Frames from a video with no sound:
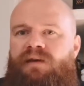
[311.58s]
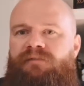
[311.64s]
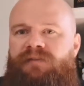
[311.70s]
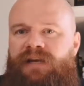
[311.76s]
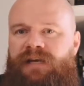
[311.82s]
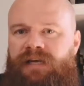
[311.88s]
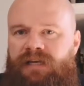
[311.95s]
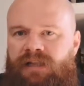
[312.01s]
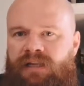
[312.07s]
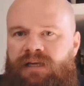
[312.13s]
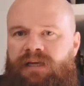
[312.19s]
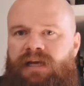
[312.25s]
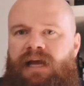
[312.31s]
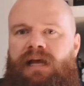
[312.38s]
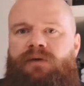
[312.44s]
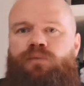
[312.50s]

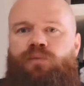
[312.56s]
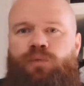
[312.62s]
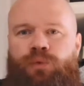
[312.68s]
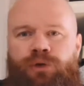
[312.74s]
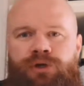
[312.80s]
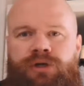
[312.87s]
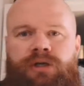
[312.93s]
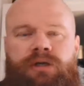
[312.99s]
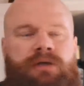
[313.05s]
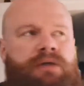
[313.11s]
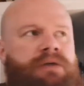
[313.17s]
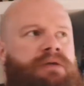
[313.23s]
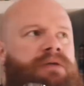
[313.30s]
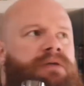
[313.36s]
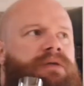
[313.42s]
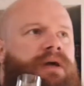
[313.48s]
vanilla and wood
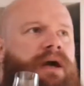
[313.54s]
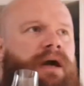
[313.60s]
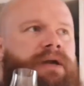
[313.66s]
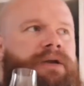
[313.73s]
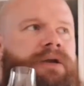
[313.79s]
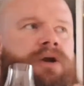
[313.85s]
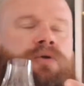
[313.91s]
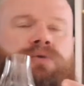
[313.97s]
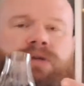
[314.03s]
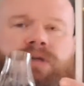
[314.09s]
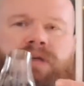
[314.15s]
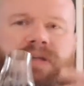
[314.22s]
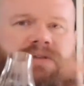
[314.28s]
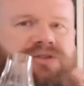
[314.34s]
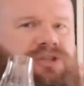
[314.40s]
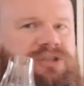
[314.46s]
note,
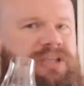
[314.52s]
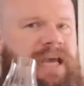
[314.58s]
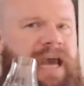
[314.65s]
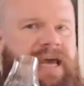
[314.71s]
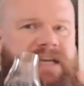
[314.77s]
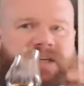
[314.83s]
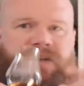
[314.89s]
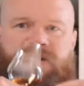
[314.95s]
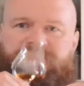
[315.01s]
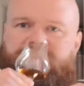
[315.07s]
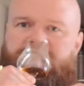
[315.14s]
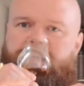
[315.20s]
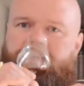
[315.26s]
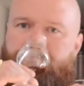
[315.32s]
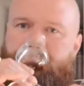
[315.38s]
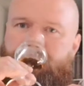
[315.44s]
or just hint of
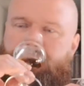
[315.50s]
it.